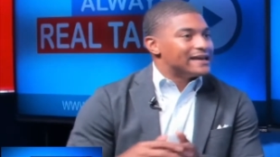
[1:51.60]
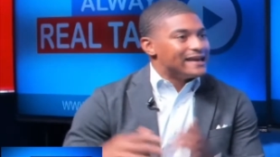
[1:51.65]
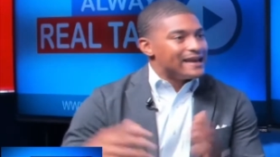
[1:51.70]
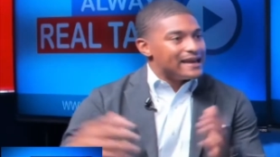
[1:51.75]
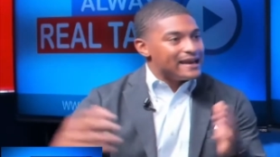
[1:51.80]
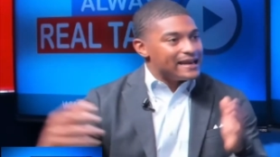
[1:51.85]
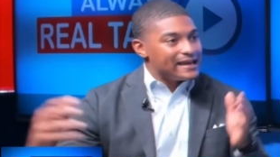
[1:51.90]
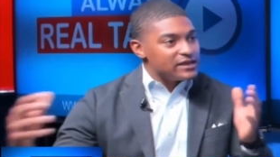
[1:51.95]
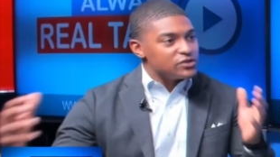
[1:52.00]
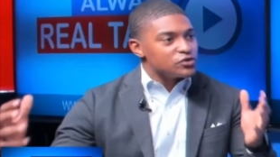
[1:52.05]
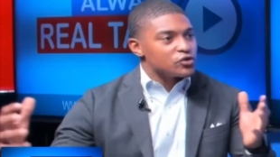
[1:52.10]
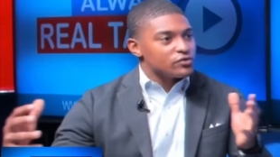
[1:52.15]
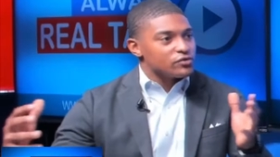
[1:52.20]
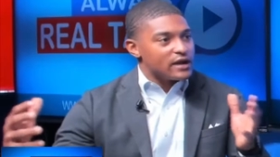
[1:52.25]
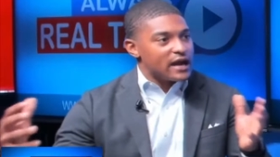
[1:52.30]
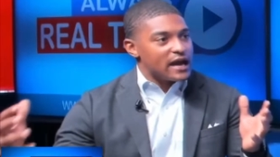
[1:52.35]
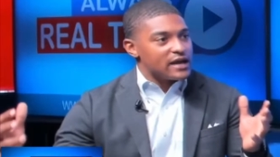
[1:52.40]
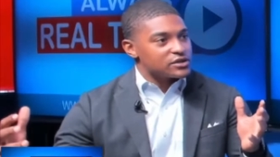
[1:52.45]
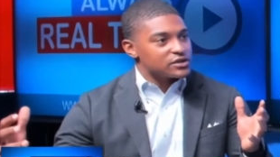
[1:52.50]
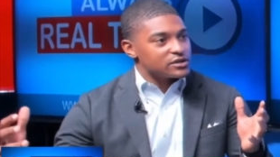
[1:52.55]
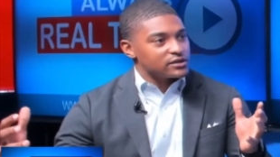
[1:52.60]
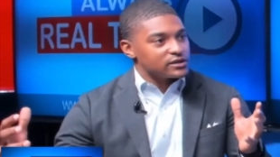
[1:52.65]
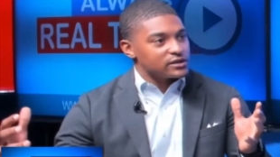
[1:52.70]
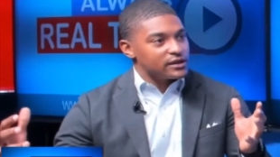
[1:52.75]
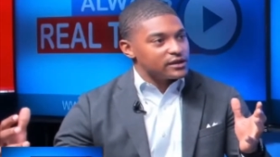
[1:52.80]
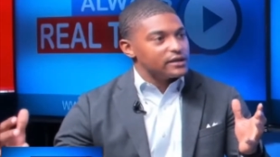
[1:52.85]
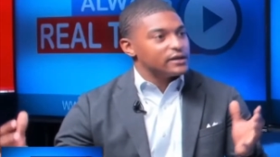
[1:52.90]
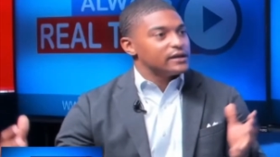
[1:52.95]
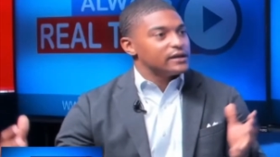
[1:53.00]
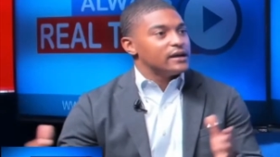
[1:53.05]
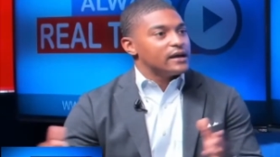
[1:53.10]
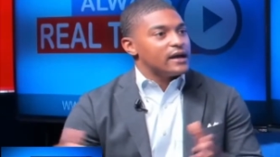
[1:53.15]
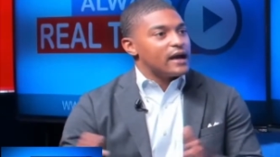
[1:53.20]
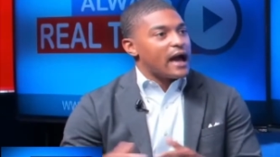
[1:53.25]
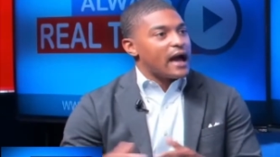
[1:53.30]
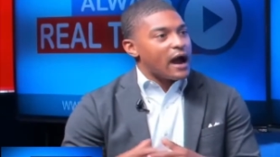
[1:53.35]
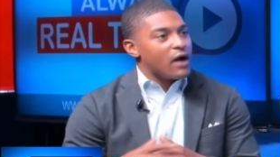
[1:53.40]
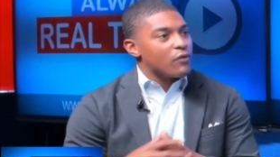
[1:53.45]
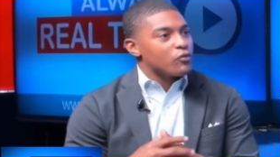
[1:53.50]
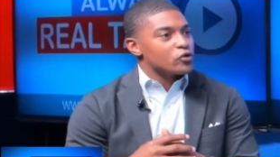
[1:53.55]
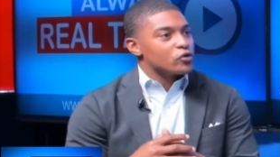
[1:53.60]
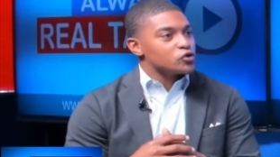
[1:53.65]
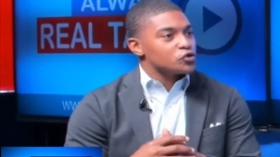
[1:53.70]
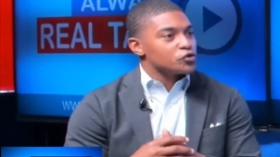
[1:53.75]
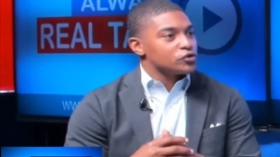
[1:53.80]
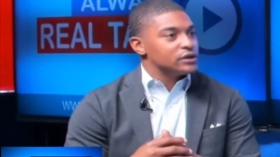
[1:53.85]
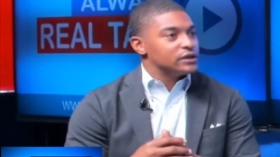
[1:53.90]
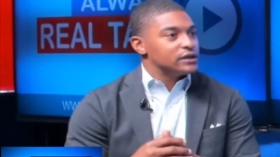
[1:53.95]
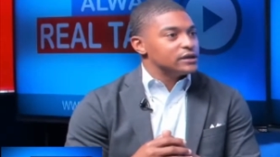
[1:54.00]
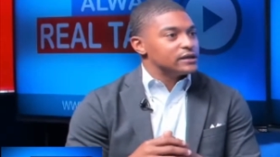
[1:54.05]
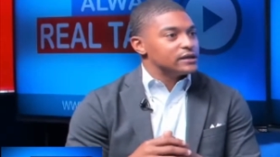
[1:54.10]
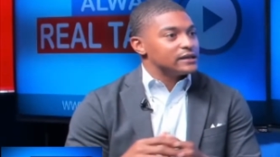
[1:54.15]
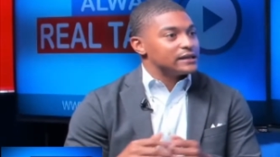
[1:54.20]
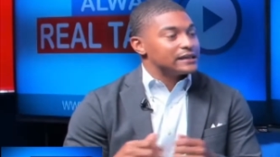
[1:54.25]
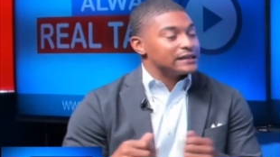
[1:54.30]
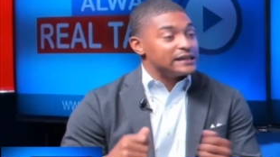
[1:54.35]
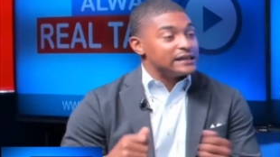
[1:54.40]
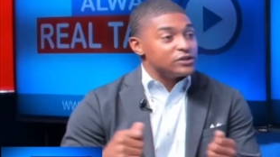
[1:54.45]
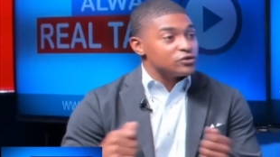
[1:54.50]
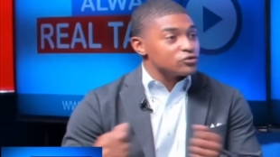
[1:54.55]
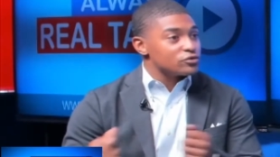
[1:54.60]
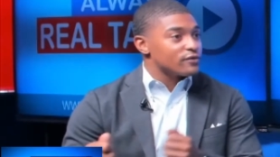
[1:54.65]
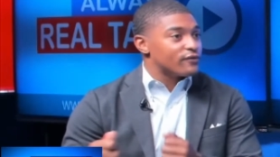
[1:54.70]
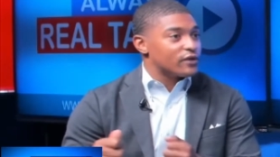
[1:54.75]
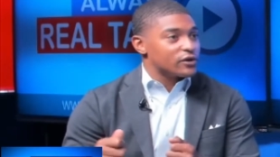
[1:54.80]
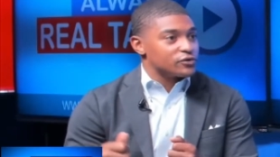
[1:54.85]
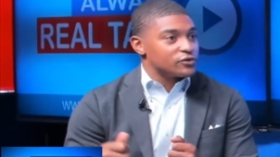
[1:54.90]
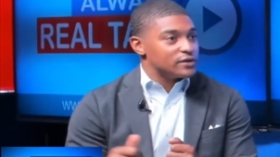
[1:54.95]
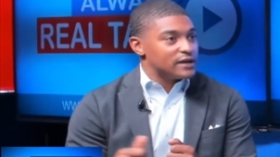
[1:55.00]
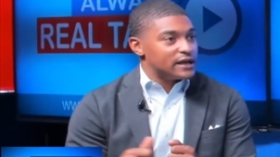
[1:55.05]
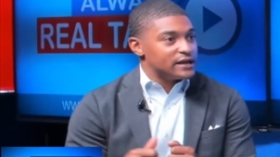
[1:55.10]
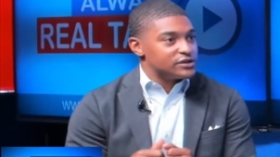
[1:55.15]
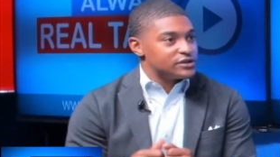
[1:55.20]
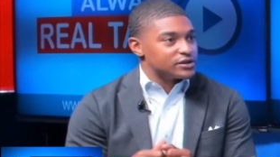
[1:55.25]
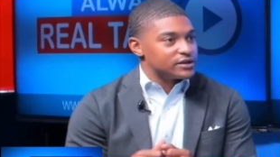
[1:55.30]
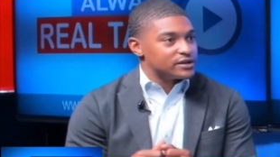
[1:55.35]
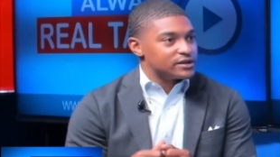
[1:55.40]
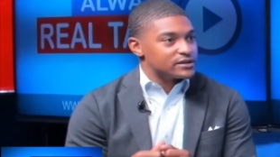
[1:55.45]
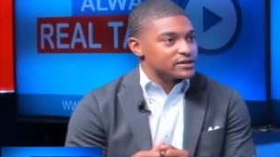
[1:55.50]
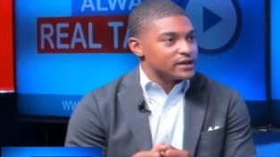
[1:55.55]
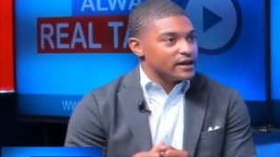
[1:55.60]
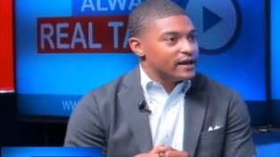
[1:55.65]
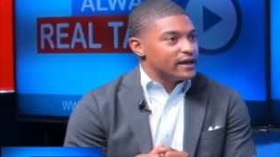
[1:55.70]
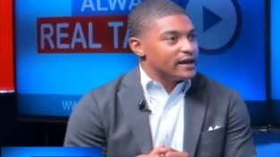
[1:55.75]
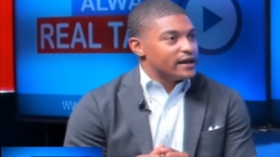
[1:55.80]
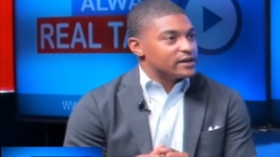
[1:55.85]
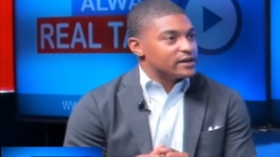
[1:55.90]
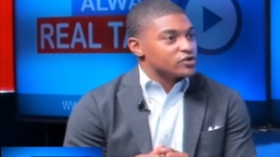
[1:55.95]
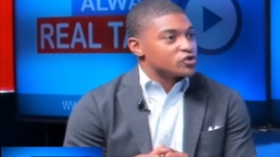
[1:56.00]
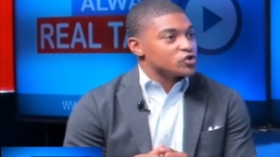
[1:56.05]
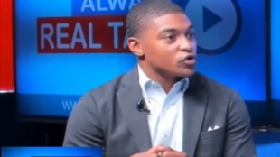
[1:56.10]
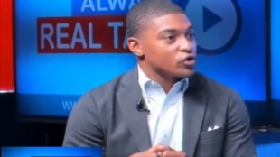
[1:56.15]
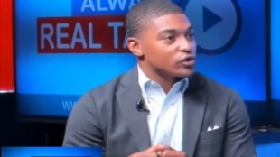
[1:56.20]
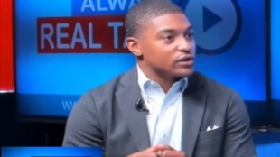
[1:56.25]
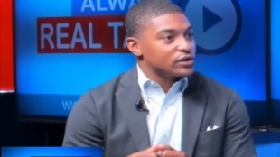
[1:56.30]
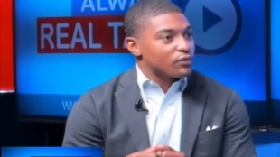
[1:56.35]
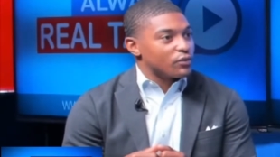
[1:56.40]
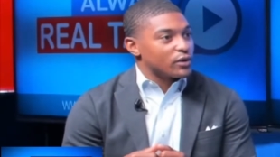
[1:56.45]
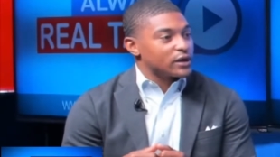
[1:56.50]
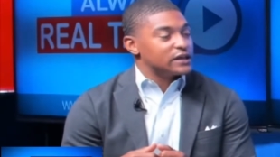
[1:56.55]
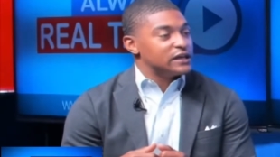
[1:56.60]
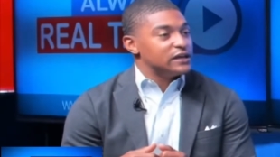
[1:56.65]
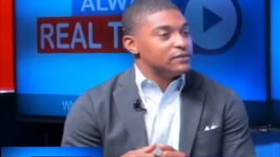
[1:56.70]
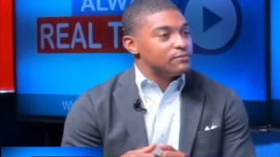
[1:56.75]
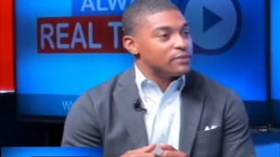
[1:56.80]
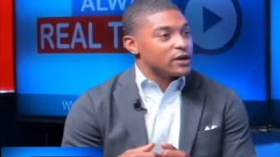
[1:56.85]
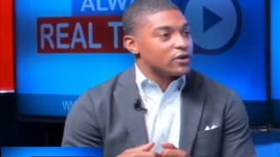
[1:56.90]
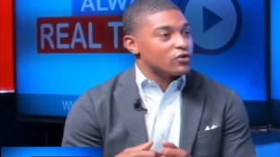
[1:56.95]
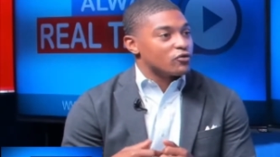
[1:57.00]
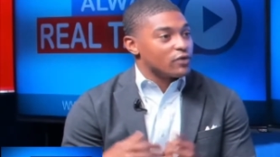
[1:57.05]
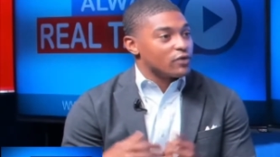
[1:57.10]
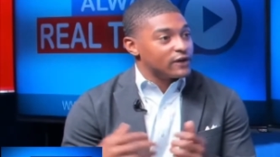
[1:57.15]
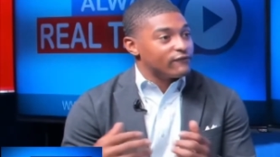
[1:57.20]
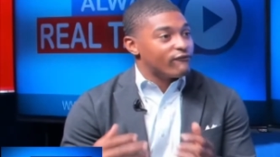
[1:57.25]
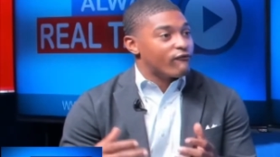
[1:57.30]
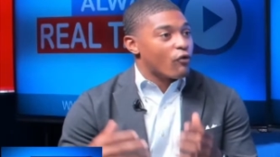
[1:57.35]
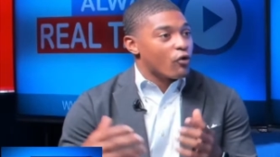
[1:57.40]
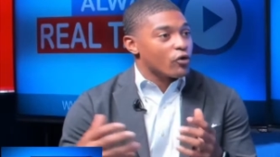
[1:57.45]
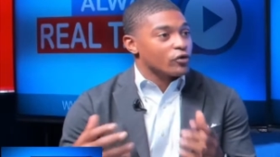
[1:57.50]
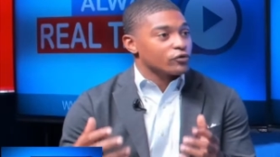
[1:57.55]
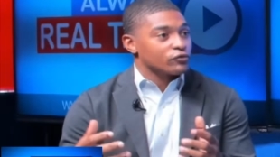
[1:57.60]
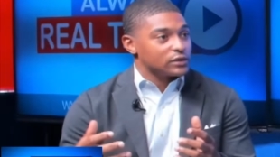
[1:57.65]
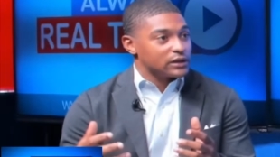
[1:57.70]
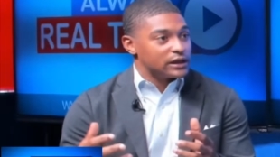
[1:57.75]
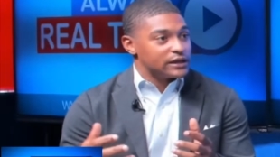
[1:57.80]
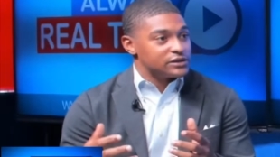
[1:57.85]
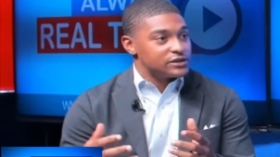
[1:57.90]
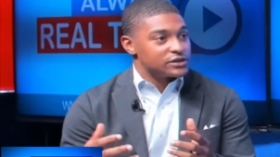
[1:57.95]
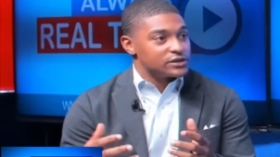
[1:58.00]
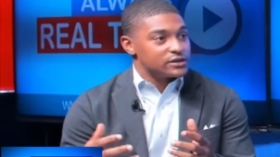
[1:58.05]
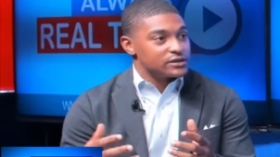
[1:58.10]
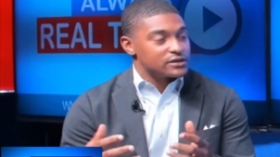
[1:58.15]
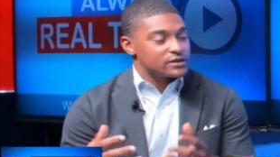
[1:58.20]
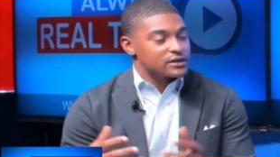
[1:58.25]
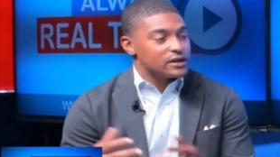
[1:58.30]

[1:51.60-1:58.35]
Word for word: internationally, how we're treating leaders of other nations and ensuring that we're keeping great foreign relations.